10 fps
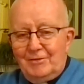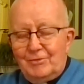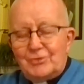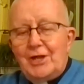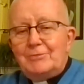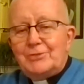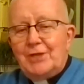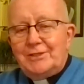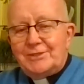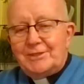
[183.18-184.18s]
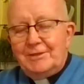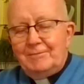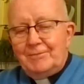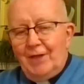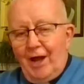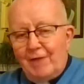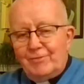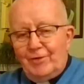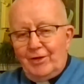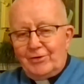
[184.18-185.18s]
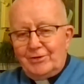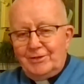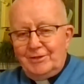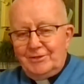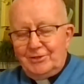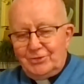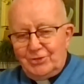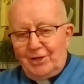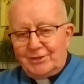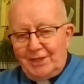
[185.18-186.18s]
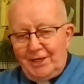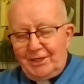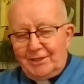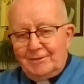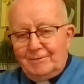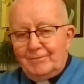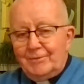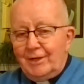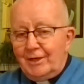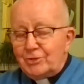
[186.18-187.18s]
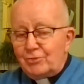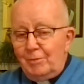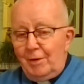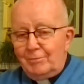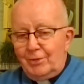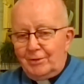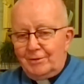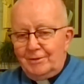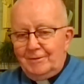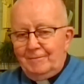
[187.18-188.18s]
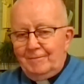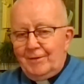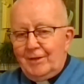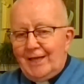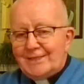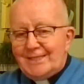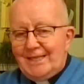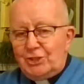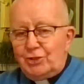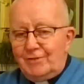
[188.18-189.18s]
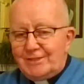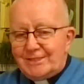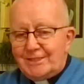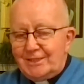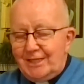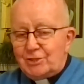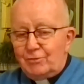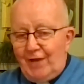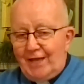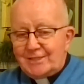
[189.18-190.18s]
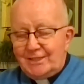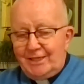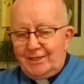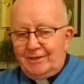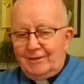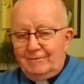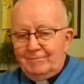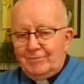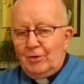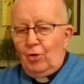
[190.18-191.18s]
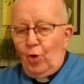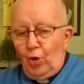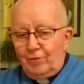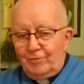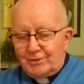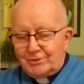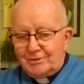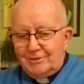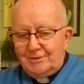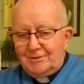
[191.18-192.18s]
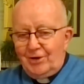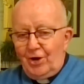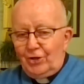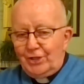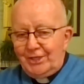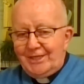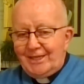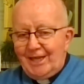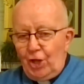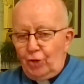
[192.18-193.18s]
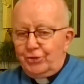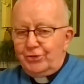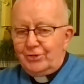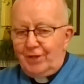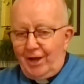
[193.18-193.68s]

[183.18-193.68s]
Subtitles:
For Psalm Sense, I'm Father John Geaney. And let's remember, as each of us gets vaccinated, all of us are leading healthier